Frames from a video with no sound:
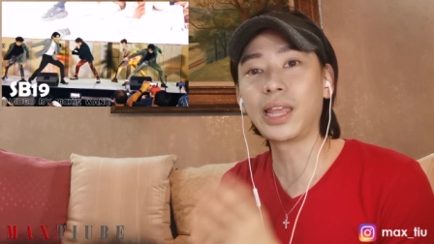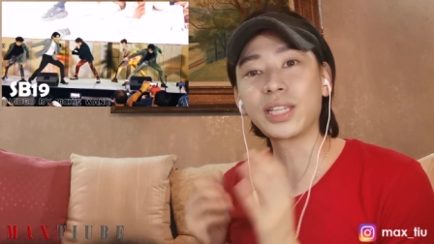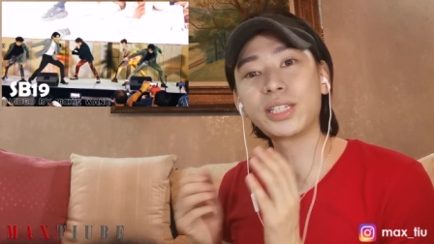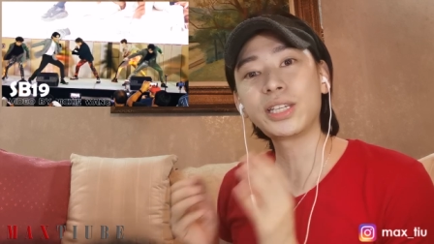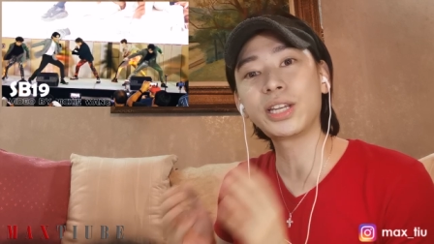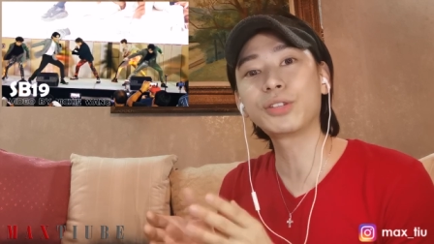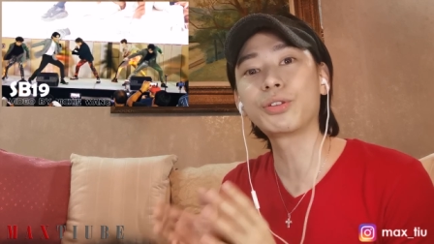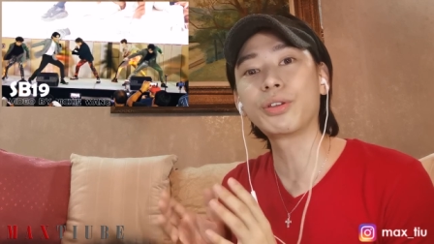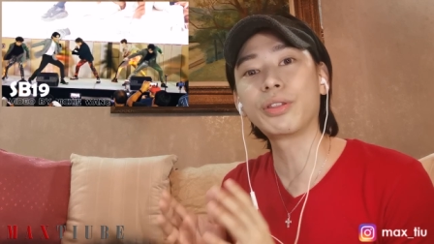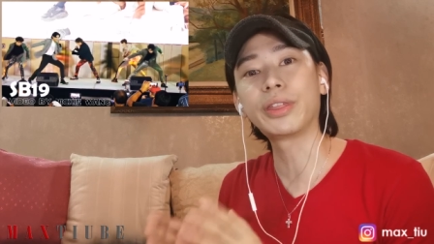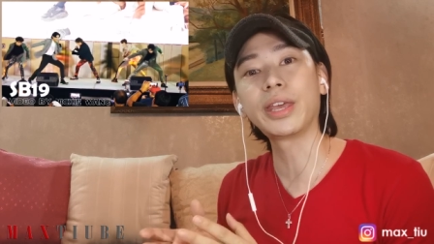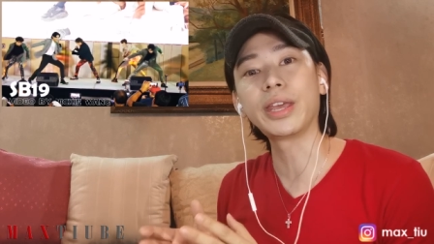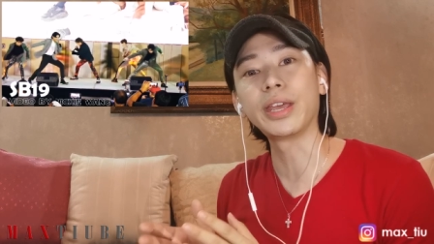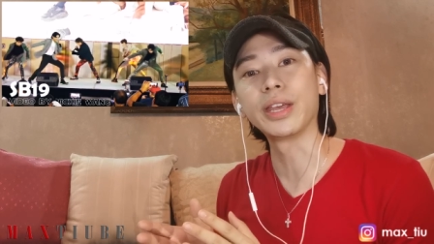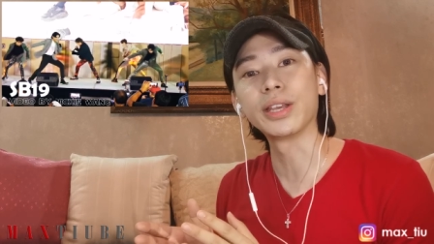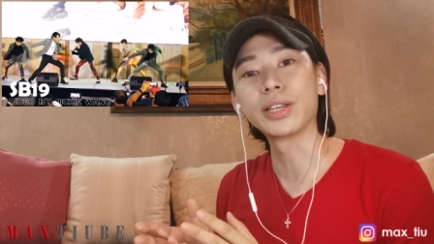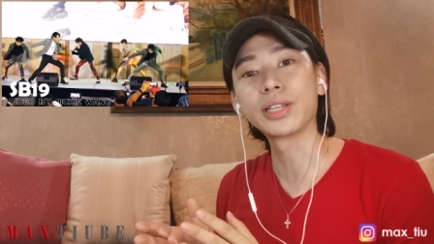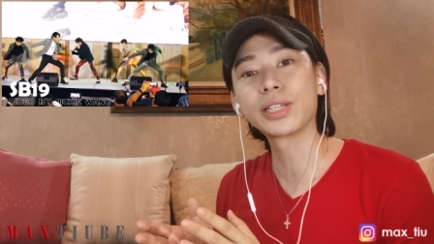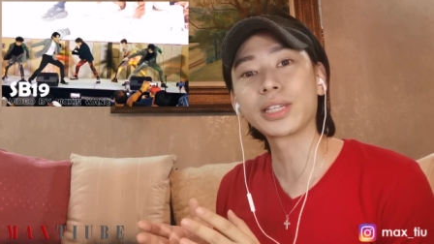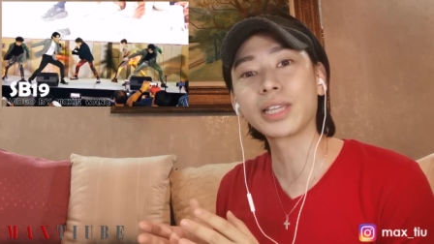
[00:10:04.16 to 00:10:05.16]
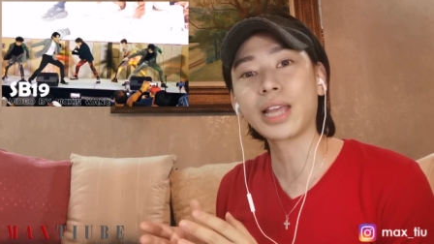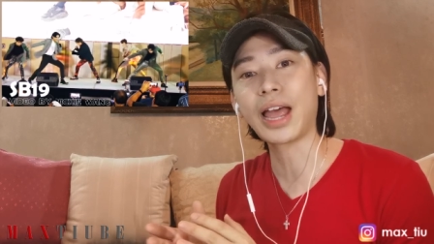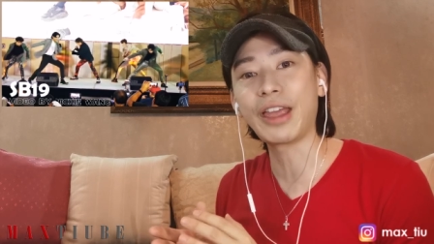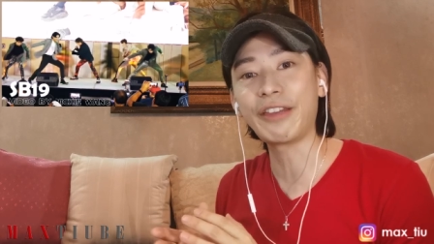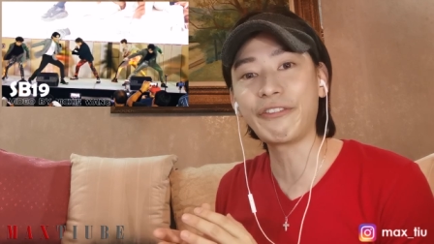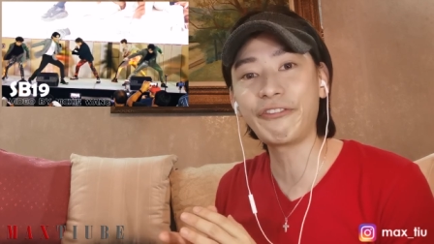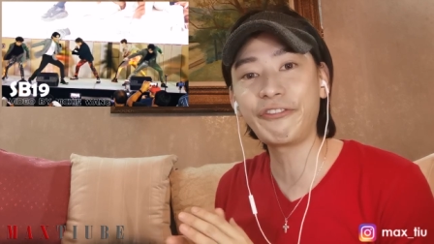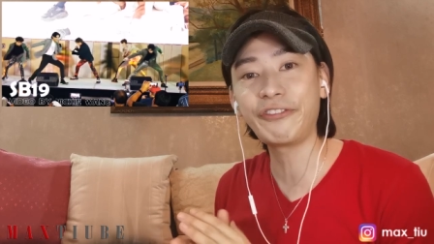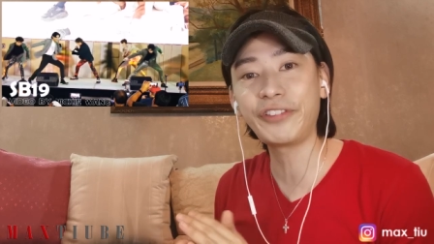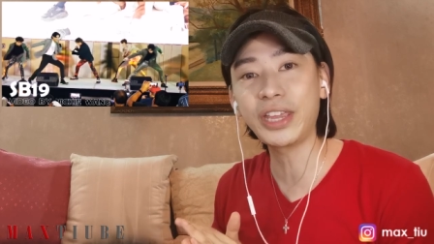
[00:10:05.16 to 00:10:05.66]
listening to
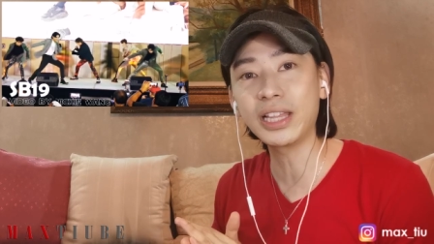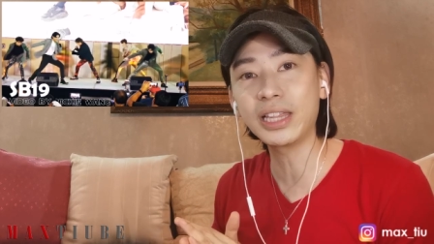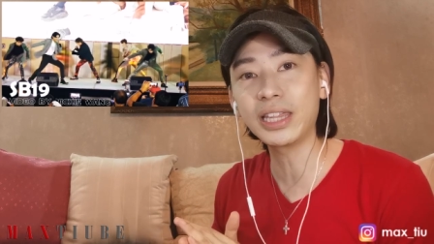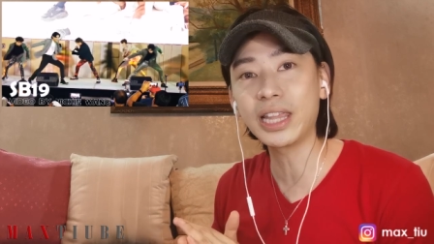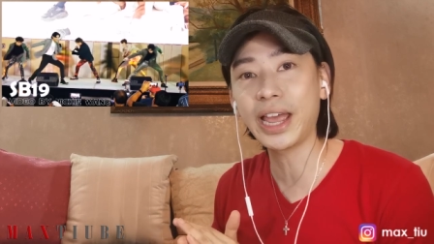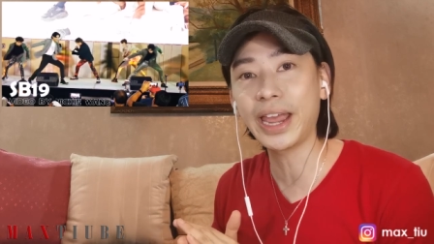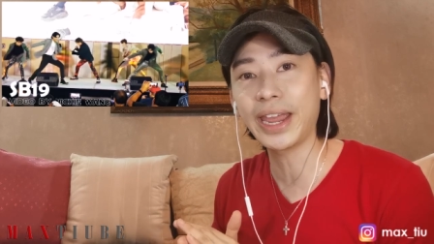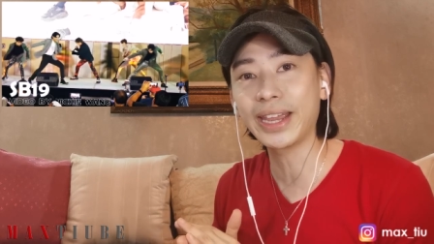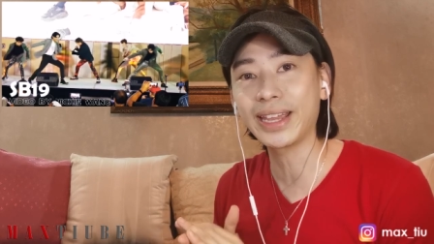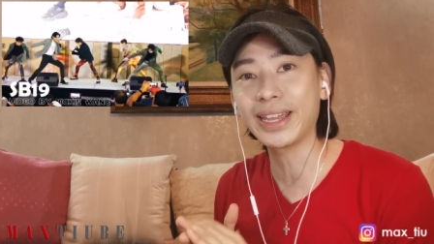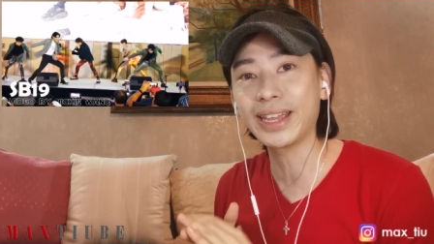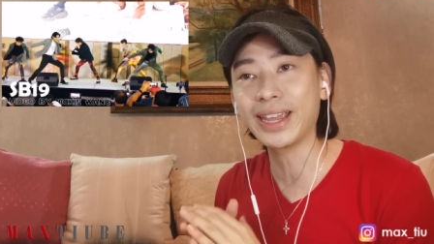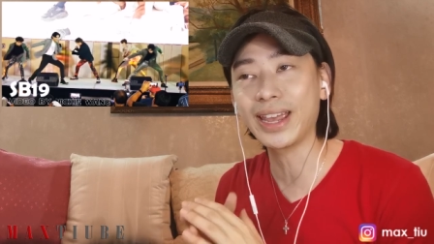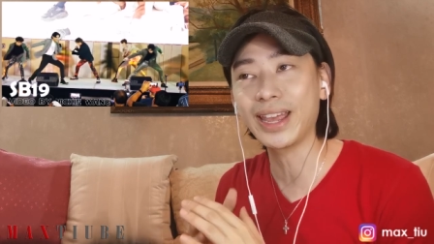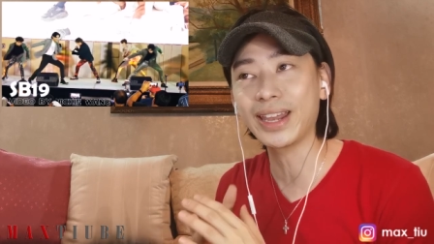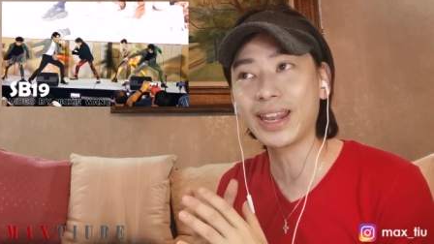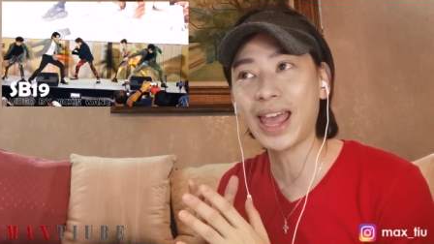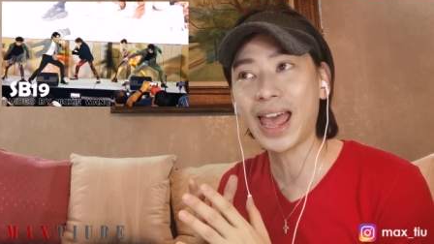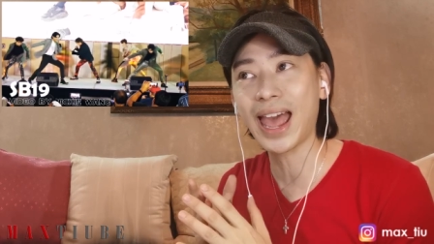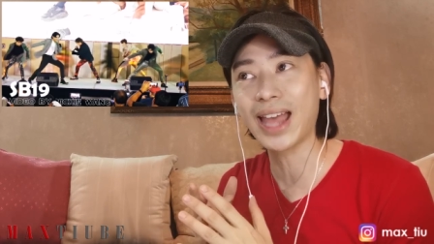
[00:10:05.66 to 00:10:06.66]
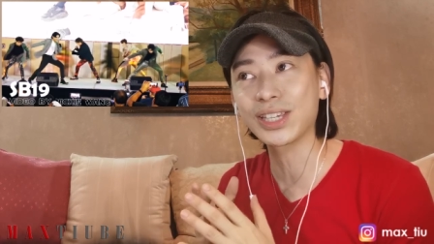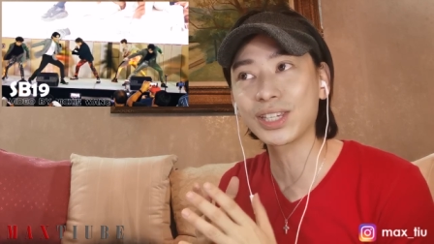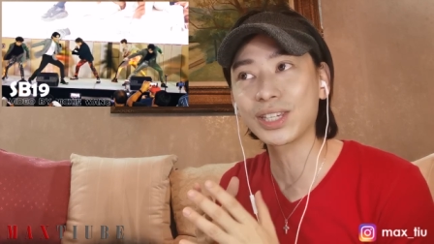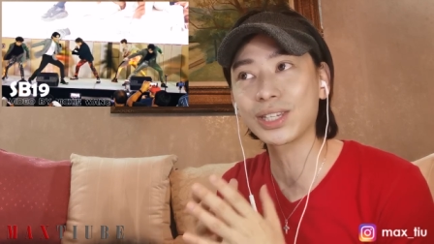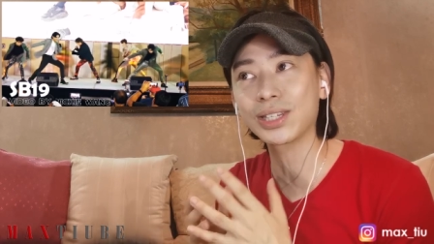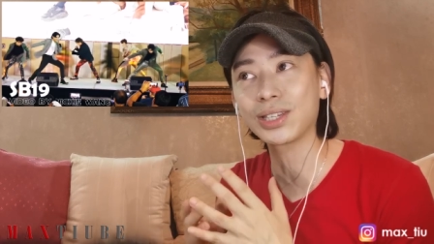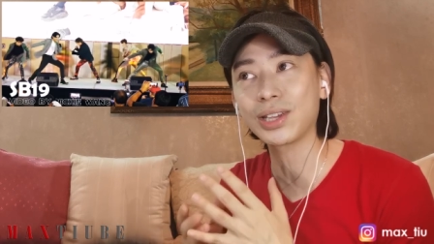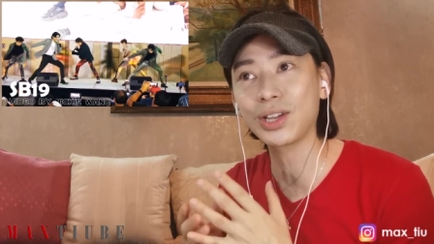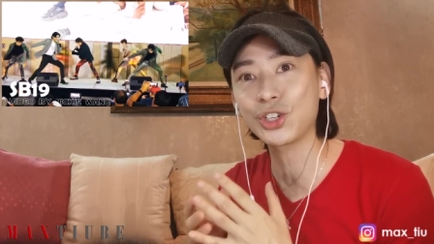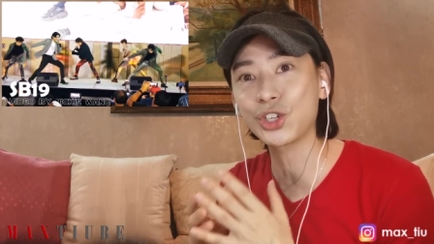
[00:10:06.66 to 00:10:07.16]
this, I feel like it
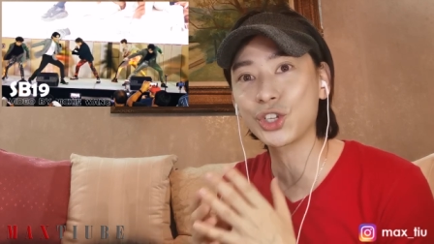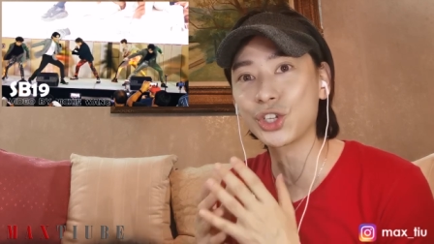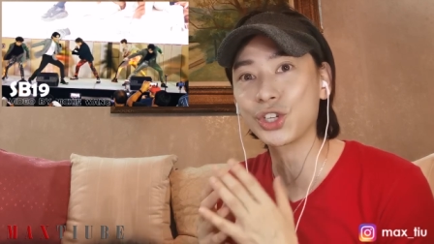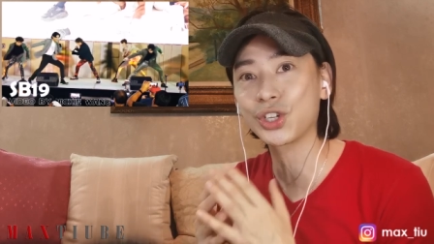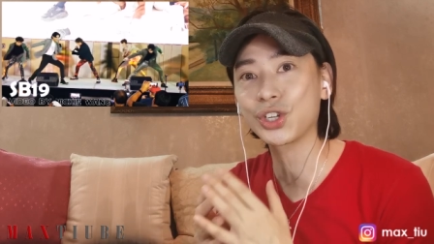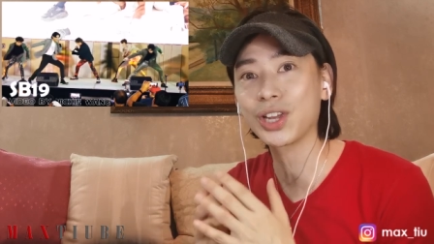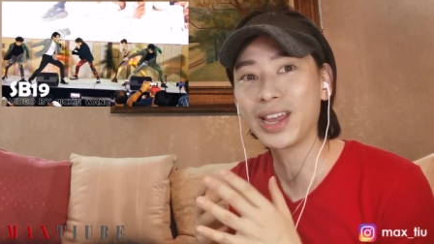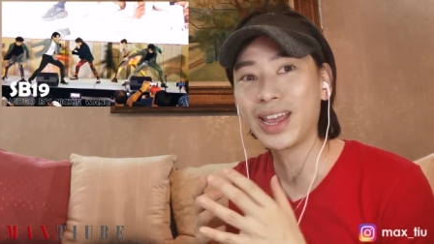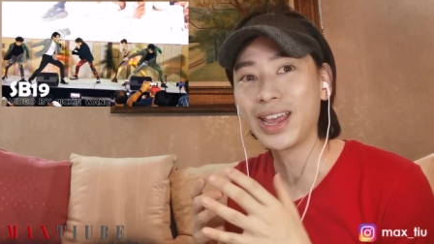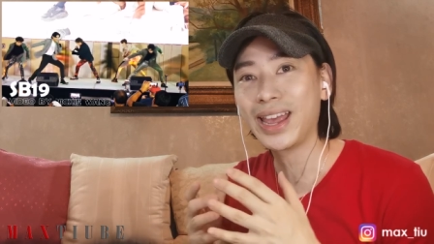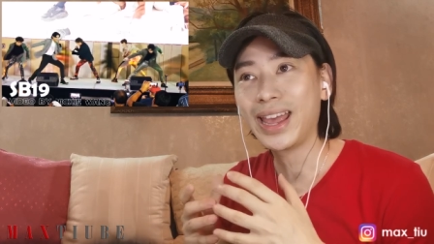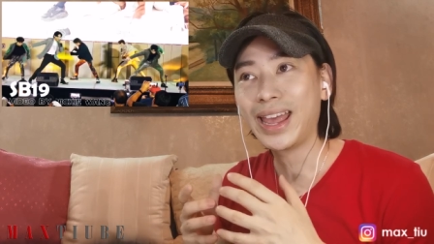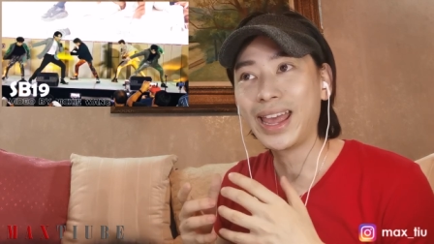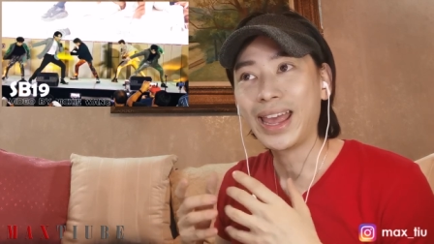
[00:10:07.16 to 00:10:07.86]
has such